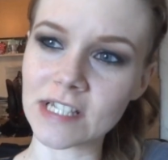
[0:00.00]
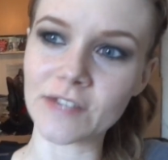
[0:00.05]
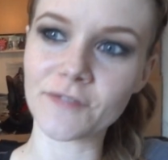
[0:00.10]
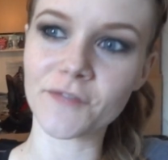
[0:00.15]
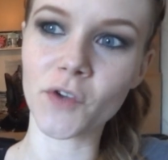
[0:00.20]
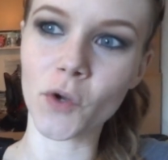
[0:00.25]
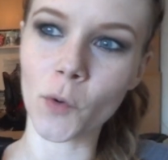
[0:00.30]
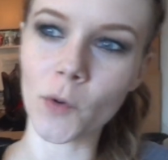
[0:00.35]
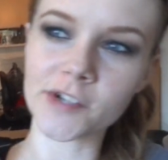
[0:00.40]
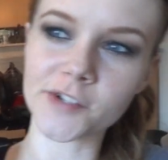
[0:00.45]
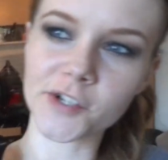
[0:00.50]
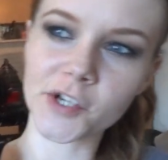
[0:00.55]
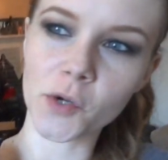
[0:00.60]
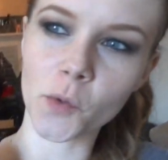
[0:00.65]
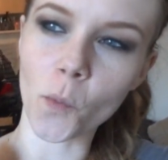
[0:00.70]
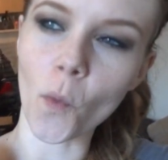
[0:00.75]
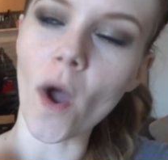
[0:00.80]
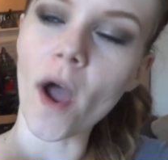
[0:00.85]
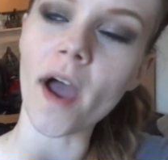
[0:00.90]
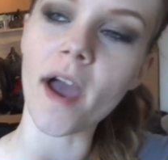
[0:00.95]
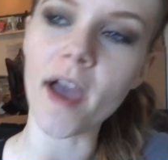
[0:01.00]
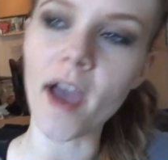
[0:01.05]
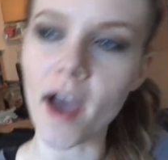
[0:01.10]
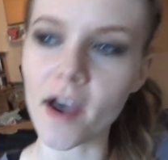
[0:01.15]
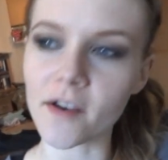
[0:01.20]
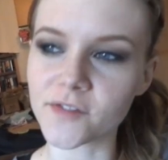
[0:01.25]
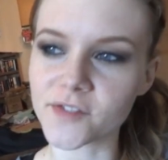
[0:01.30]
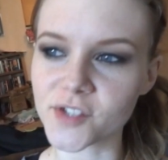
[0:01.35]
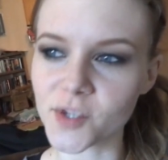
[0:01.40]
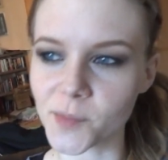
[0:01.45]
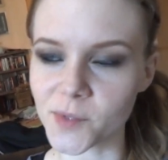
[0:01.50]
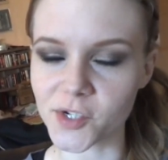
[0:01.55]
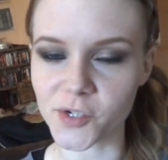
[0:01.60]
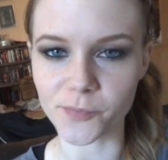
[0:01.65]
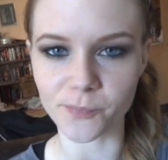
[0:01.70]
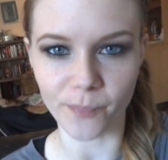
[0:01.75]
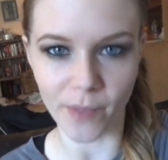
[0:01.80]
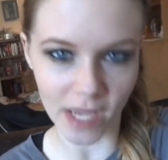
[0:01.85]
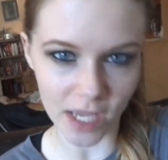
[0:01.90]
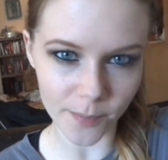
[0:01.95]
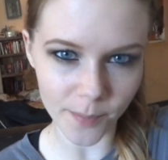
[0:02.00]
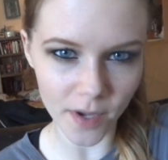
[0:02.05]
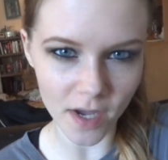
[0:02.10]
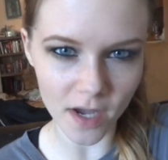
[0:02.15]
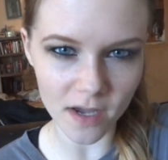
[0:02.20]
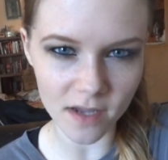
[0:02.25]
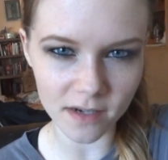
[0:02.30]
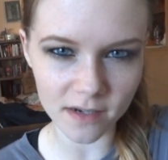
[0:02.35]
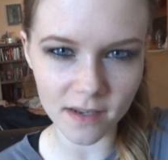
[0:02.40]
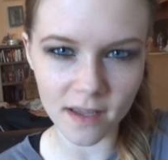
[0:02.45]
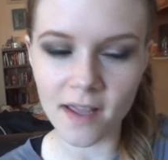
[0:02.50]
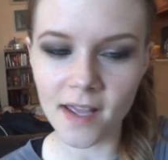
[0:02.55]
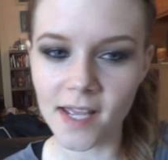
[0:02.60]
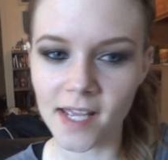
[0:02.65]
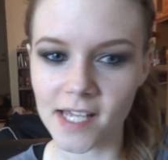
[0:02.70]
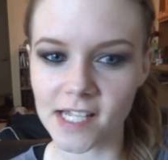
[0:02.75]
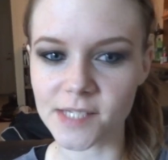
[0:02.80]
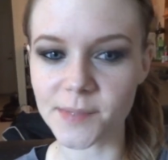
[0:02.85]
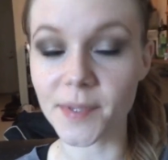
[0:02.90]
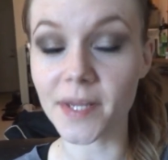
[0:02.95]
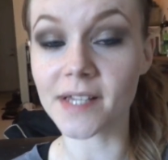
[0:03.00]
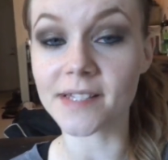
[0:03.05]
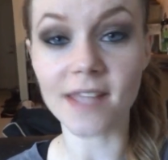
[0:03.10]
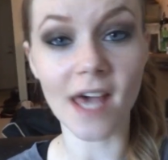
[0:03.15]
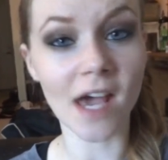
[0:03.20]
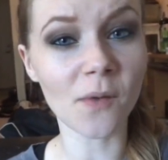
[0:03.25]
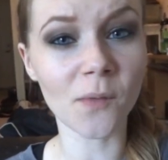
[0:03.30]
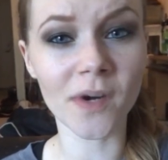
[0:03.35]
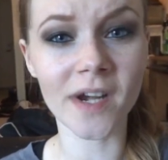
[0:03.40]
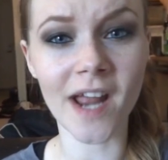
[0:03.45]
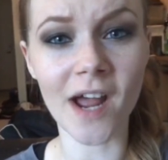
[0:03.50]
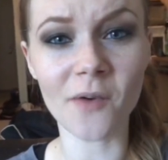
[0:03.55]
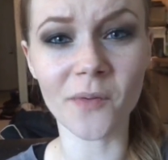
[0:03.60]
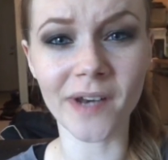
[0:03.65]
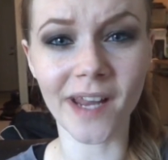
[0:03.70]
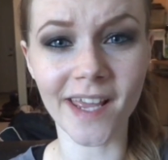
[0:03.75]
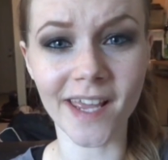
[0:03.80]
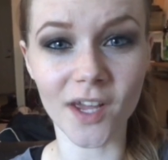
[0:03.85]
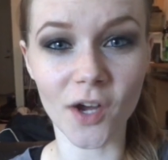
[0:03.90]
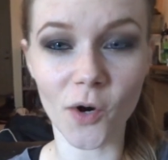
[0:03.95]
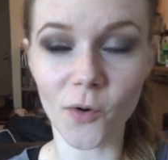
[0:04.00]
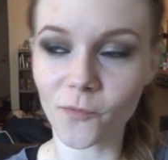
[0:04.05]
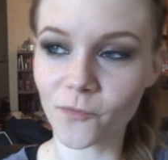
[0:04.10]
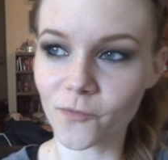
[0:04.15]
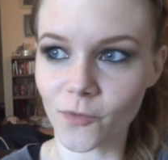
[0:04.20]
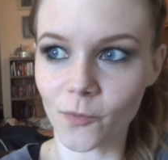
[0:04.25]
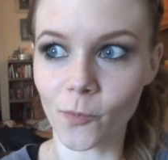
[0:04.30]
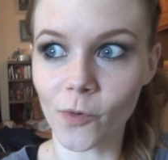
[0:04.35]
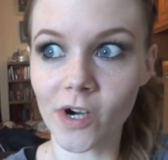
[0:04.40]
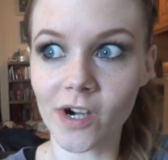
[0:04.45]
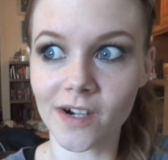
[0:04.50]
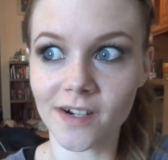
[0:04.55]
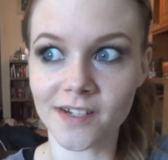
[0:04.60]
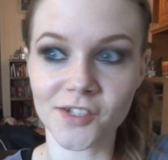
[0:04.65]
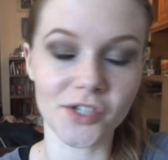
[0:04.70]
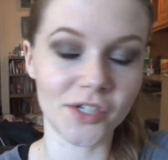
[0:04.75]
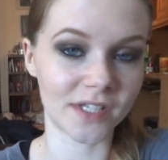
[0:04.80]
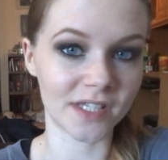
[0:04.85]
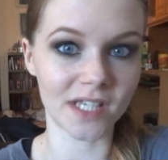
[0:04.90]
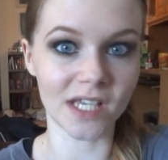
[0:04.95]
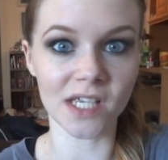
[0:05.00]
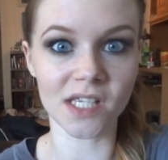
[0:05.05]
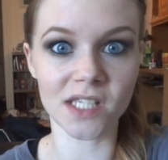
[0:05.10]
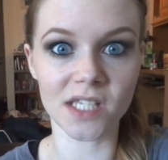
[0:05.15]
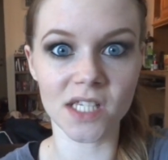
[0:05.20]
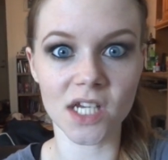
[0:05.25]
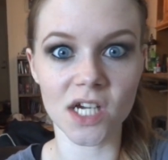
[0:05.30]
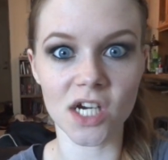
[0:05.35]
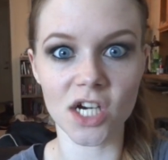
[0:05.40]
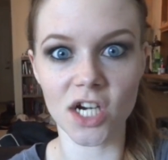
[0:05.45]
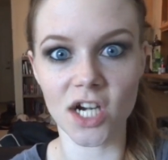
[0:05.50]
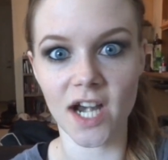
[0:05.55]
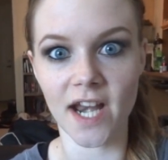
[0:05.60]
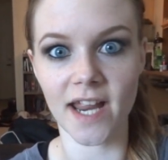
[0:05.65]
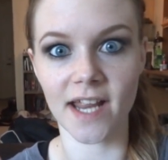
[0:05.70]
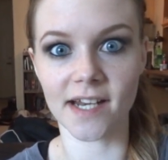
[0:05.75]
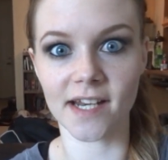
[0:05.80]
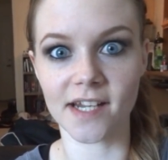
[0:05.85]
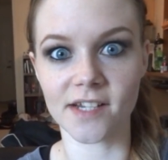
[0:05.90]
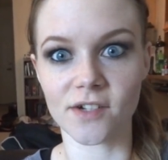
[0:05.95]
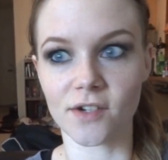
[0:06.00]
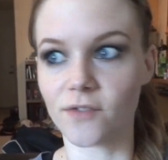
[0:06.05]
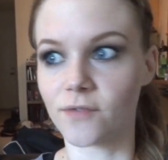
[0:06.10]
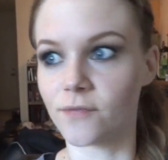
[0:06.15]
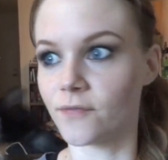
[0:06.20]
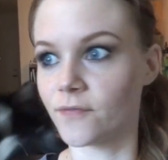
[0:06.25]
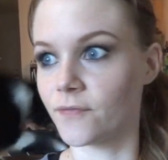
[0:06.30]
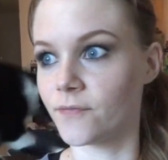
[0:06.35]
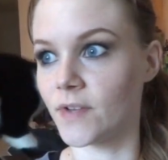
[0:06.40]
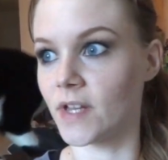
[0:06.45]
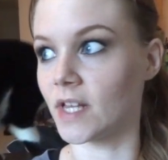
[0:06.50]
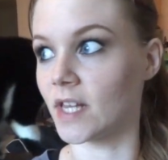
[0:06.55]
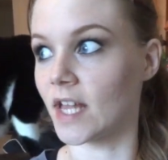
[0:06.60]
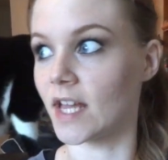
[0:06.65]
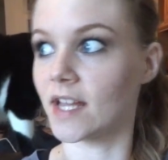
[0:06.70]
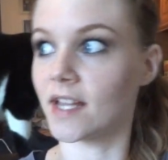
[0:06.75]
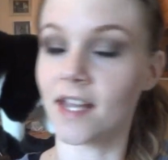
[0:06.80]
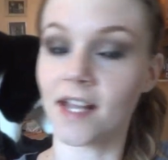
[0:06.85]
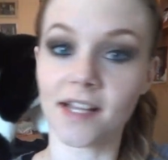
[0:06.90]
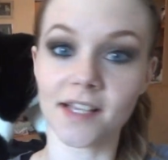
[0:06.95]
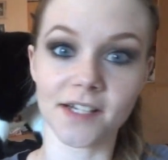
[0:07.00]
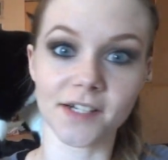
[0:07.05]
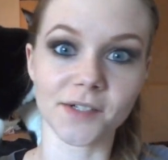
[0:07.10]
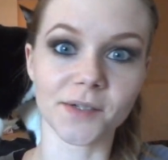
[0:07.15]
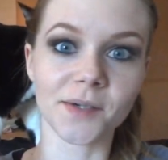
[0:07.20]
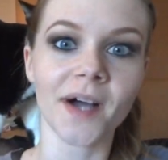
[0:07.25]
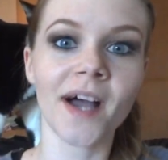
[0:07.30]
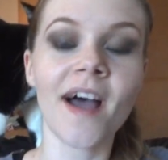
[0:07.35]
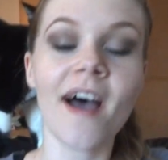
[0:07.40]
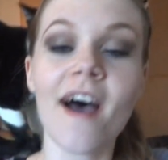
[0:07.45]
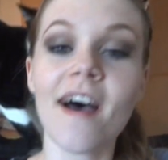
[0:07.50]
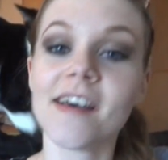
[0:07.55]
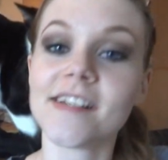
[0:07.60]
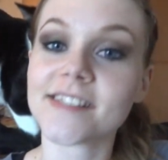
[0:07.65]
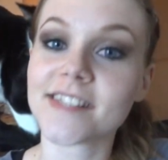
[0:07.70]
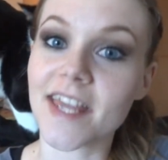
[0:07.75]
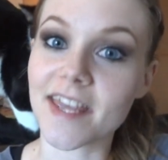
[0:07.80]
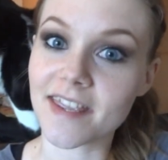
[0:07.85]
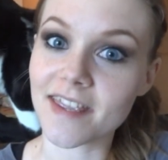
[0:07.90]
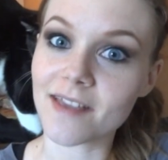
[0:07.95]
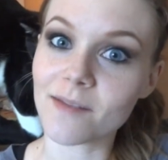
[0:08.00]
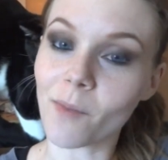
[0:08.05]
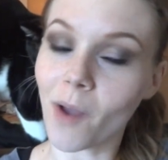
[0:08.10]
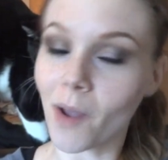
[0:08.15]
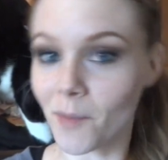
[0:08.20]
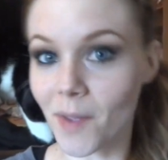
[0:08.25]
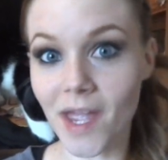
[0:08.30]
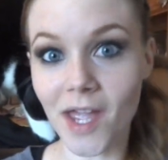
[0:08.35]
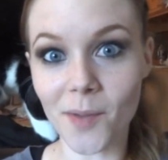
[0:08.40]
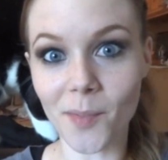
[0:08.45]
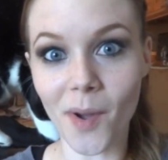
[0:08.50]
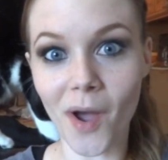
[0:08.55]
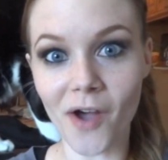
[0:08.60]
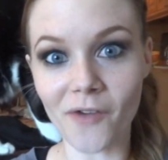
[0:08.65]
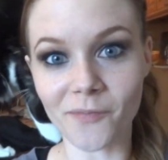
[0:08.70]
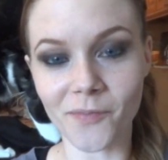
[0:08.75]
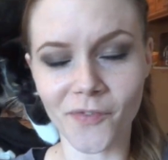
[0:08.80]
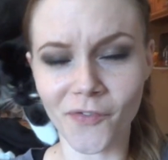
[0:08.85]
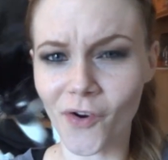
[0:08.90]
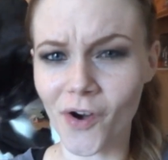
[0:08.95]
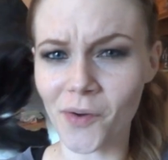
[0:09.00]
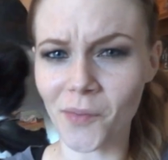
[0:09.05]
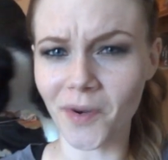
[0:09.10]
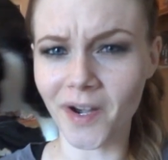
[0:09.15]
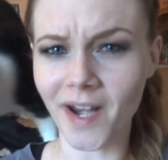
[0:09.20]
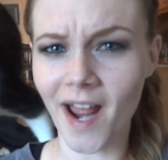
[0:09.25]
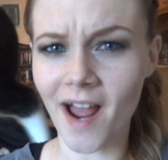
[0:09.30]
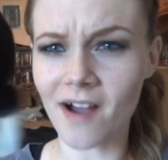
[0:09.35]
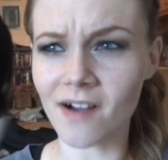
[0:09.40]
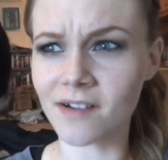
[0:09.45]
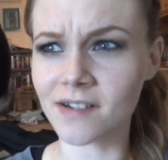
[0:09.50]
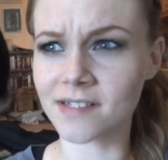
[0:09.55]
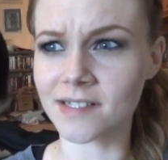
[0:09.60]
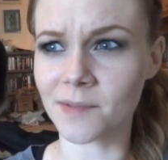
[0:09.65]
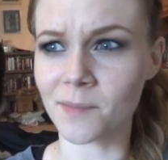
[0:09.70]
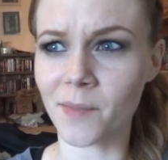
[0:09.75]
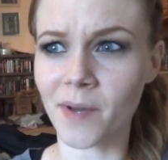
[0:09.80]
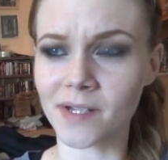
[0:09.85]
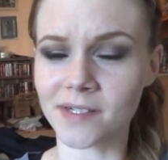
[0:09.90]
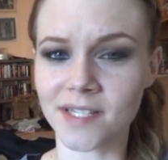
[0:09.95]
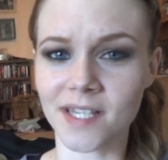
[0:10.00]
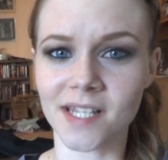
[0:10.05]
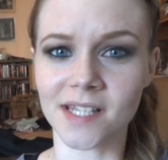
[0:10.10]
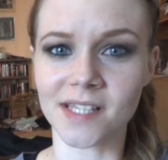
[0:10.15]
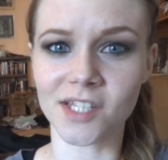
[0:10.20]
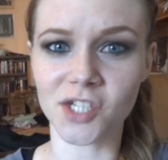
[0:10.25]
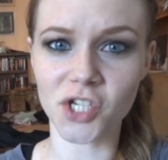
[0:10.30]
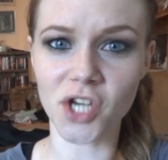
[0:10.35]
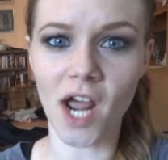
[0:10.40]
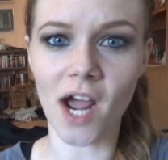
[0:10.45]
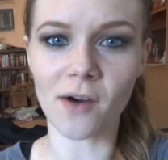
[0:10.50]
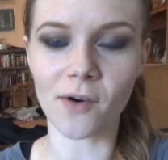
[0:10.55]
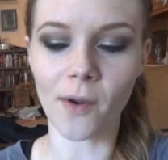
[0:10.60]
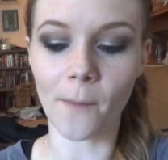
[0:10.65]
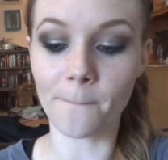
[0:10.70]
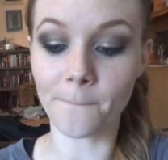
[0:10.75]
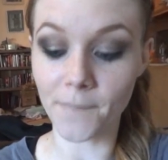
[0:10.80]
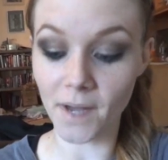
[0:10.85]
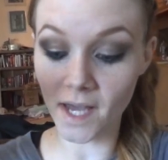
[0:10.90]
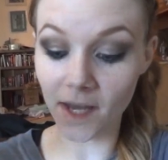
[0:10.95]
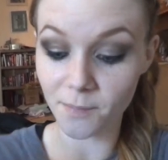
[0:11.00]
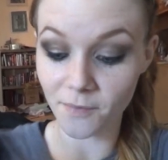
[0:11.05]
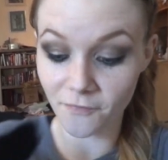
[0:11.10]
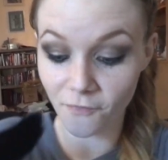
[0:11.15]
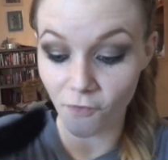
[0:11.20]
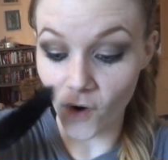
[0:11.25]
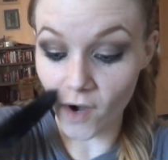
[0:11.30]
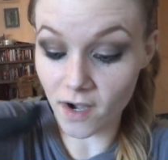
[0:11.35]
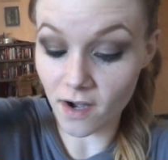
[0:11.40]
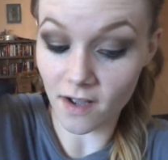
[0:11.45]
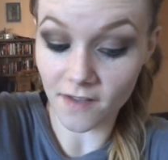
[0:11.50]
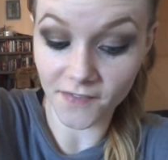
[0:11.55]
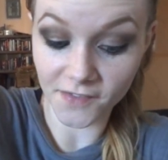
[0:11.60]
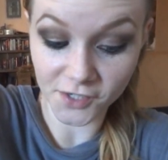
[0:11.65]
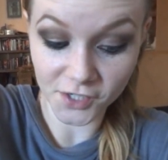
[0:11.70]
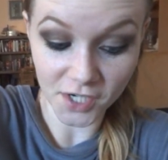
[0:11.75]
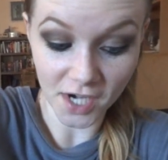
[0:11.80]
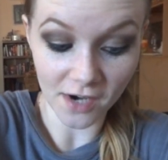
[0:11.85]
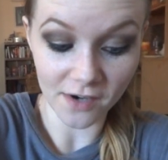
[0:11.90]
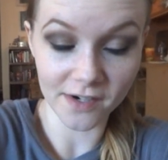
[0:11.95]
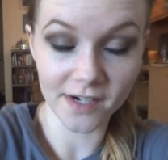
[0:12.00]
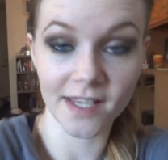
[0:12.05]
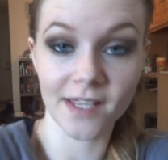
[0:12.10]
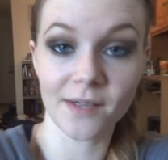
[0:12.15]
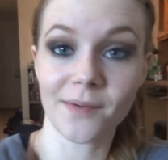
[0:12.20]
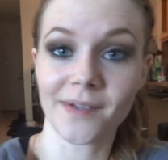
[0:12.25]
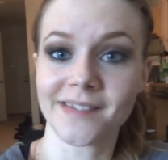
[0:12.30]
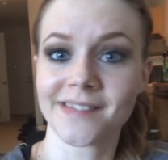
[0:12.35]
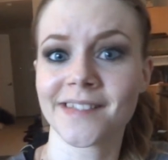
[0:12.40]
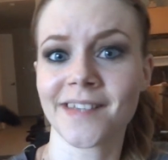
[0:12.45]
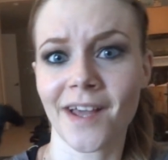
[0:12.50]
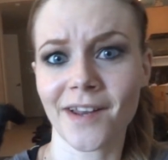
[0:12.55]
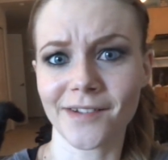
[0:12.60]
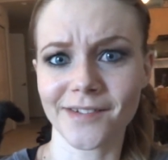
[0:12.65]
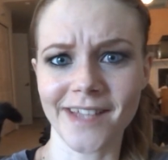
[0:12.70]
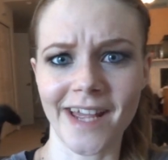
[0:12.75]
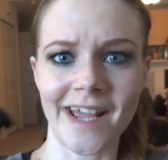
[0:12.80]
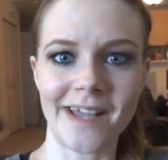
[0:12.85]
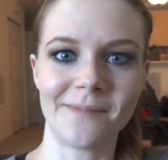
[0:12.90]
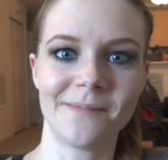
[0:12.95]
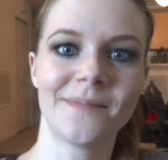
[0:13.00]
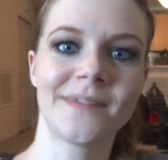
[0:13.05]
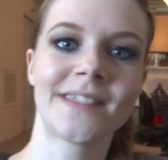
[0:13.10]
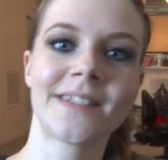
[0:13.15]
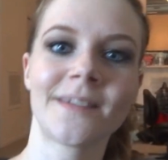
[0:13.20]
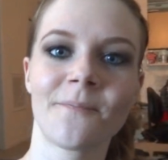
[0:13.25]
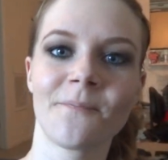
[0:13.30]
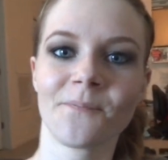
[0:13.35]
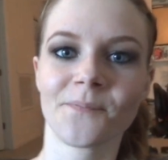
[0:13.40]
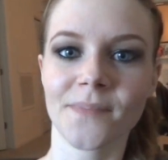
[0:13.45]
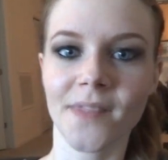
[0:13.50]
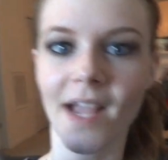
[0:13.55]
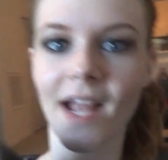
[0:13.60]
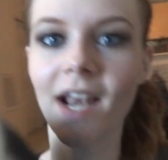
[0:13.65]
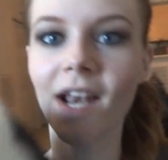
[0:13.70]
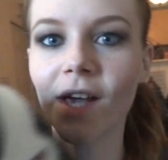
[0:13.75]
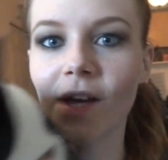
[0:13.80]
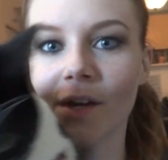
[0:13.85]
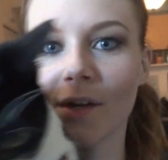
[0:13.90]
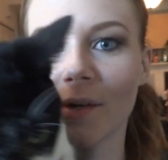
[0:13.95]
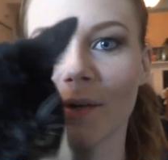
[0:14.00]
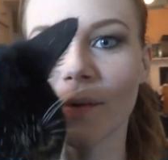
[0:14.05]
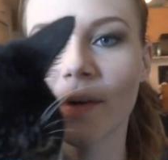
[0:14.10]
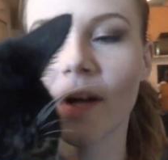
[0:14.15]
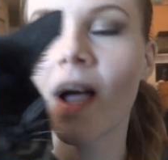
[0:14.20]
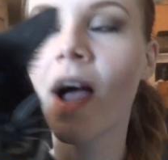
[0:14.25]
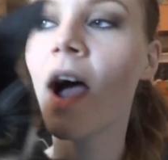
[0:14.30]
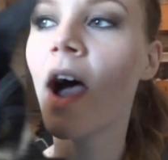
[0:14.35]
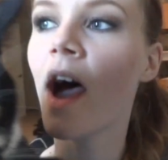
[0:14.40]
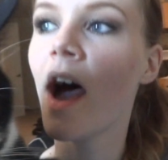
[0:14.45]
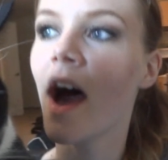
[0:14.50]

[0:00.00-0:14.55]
And if you're wondering why I have so much makeup on, is because I work out when I get home from work. It's just easier and I don't feel like, hello, taking my makeup off before I work out because I'm about to get in the shower. But before I got in the shower, he wants cuddle times. Hello.